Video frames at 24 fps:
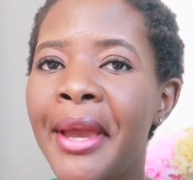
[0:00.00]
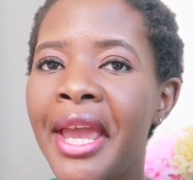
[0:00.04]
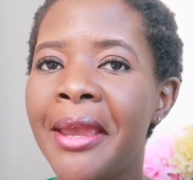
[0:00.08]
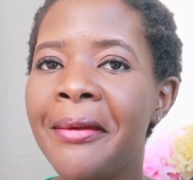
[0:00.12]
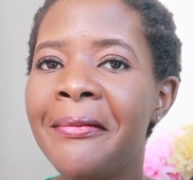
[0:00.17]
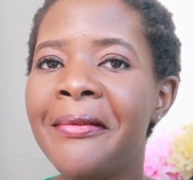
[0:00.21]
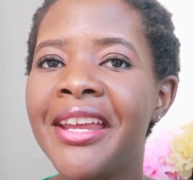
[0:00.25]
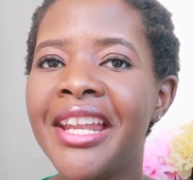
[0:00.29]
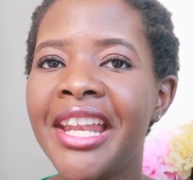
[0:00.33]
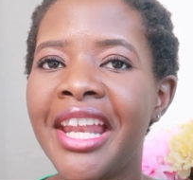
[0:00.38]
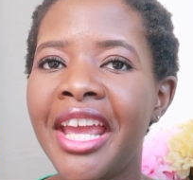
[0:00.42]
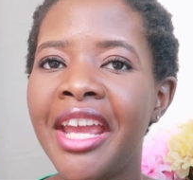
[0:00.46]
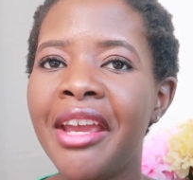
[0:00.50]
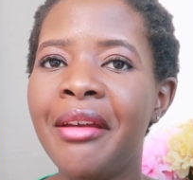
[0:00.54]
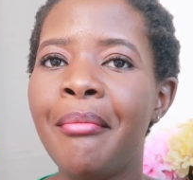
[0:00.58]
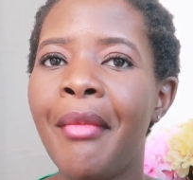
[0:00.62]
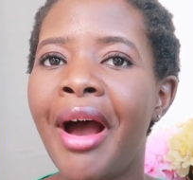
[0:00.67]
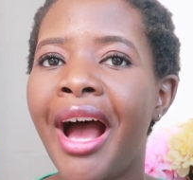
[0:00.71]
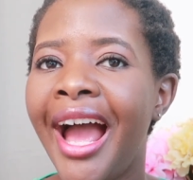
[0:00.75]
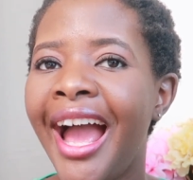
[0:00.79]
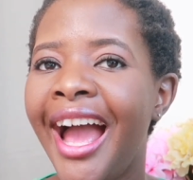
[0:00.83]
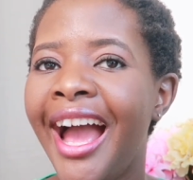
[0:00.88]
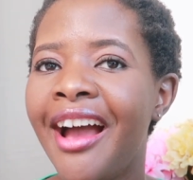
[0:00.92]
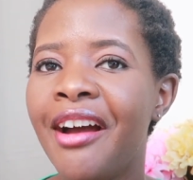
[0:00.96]
baby name
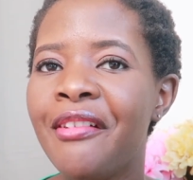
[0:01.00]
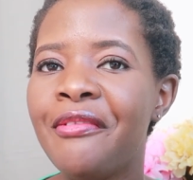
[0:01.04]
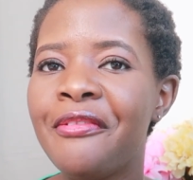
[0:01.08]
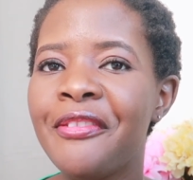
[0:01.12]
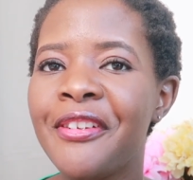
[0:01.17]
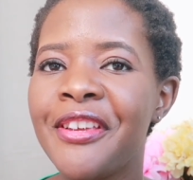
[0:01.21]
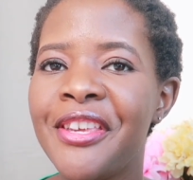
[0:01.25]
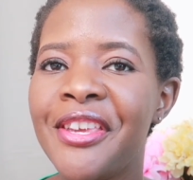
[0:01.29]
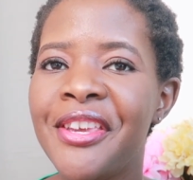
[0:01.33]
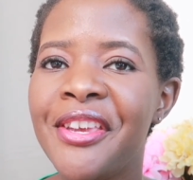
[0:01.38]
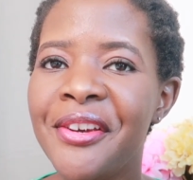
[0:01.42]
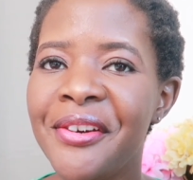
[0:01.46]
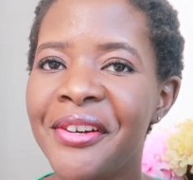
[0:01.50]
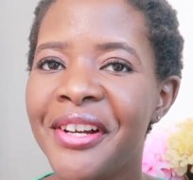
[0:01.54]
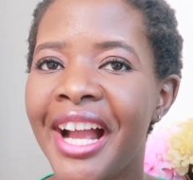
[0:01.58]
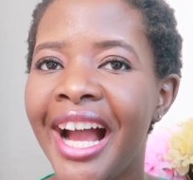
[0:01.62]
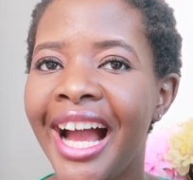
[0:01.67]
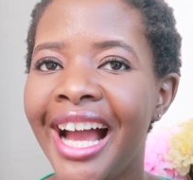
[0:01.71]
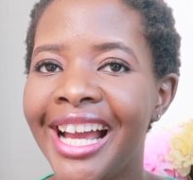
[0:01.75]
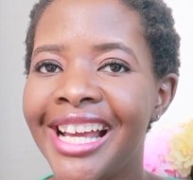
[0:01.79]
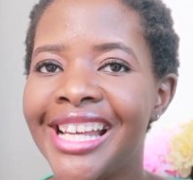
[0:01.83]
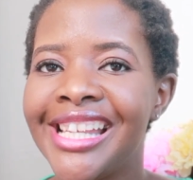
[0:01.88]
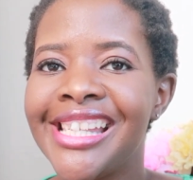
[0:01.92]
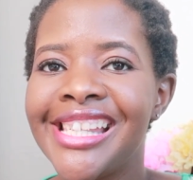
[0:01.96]
I have for you
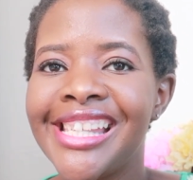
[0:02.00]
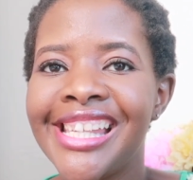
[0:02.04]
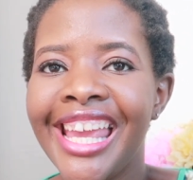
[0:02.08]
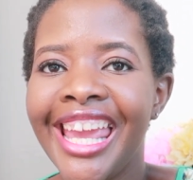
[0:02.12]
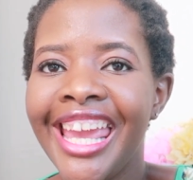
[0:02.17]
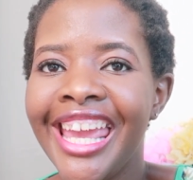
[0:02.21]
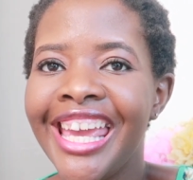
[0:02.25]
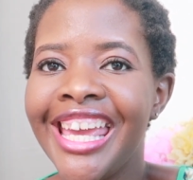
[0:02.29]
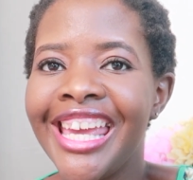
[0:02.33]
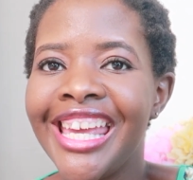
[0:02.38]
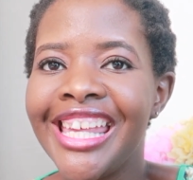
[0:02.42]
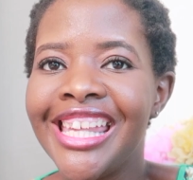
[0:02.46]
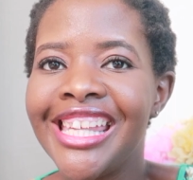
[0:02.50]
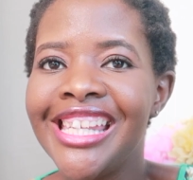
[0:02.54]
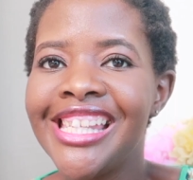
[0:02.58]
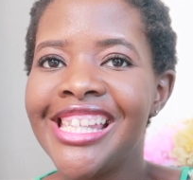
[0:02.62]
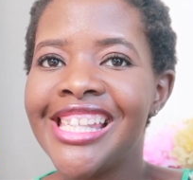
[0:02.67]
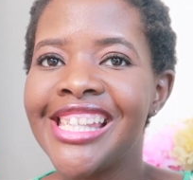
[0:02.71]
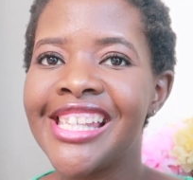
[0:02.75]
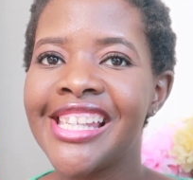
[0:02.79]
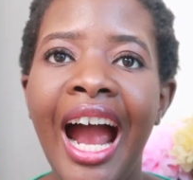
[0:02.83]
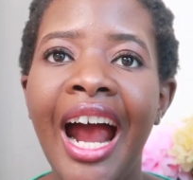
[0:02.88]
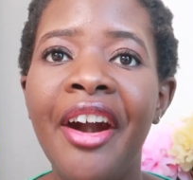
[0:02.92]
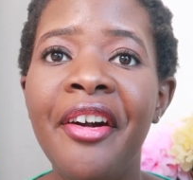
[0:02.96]
guys
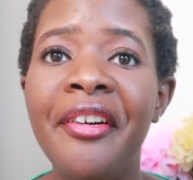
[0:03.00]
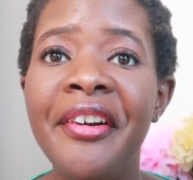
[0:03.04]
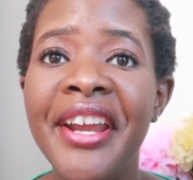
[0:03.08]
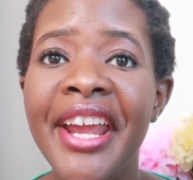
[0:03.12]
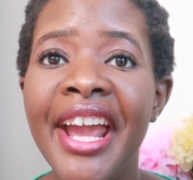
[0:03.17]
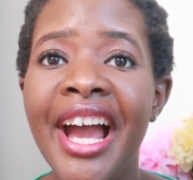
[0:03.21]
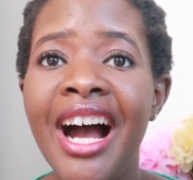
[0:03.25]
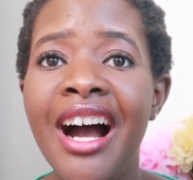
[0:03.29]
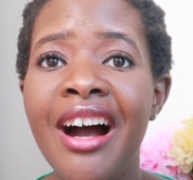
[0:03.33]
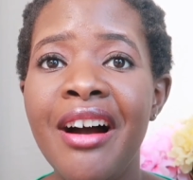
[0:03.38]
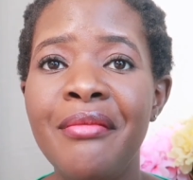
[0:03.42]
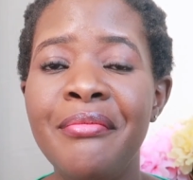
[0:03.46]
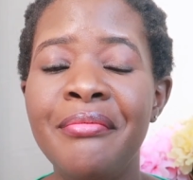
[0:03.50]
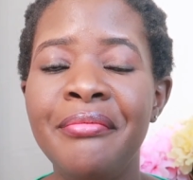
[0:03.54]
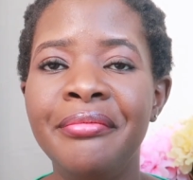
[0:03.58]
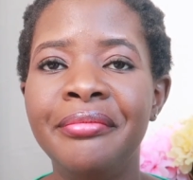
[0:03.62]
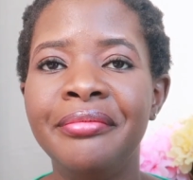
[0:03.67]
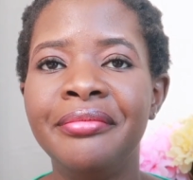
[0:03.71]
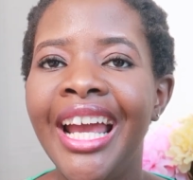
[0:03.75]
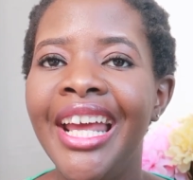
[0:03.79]
is Ariam.